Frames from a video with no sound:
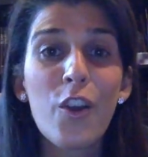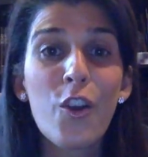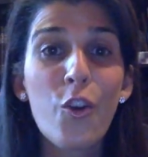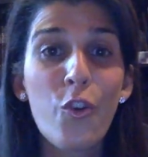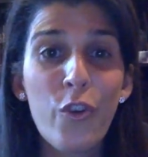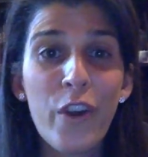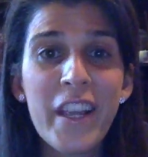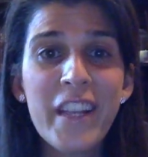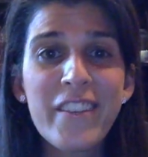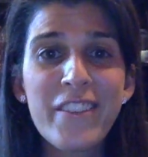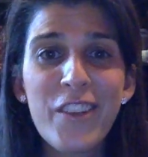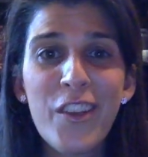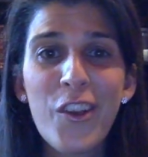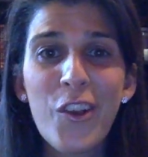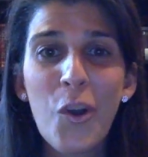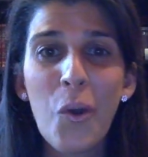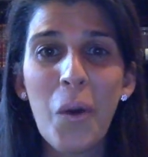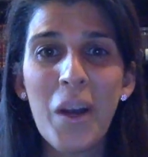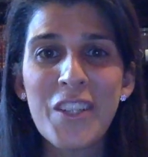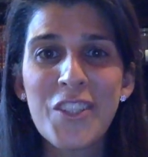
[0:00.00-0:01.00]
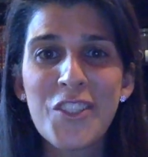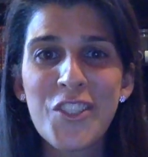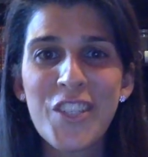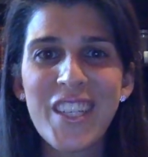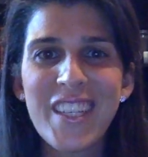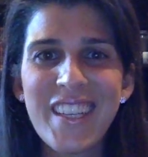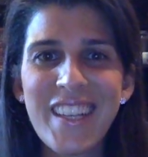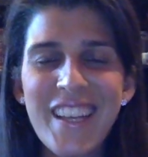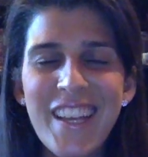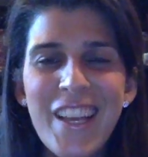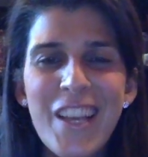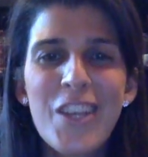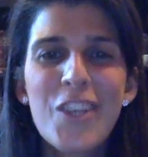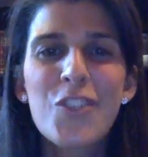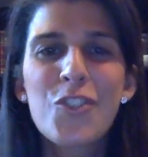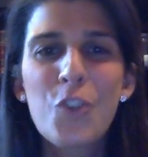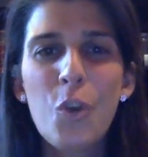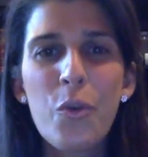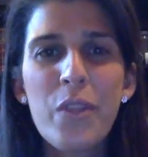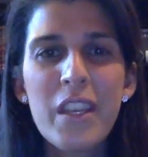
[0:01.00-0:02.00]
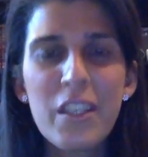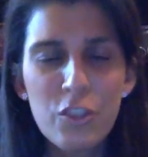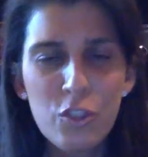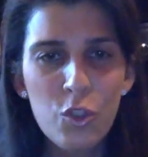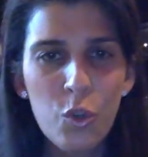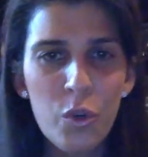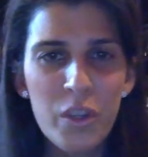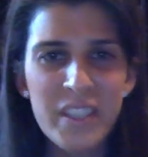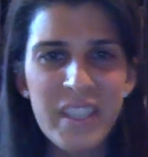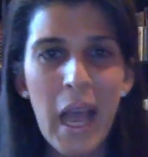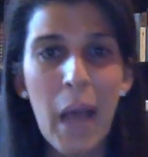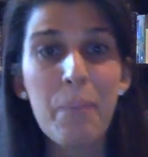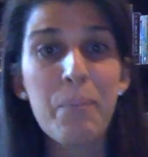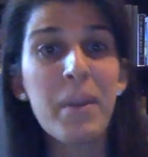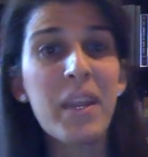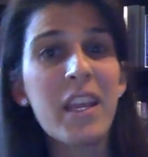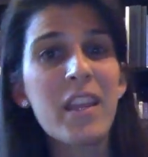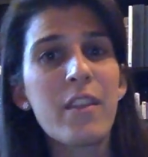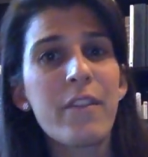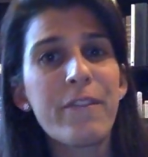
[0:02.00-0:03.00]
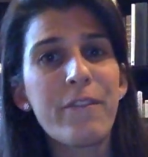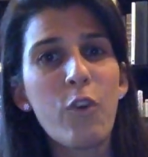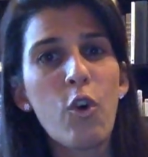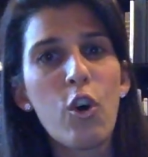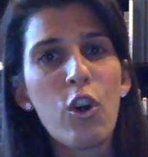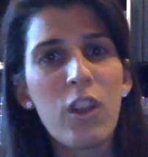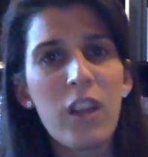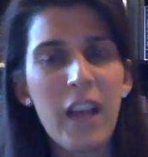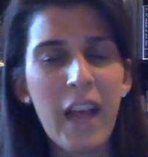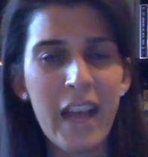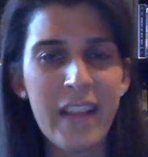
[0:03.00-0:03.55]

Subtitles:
Great question. So this tour is happening in the fall,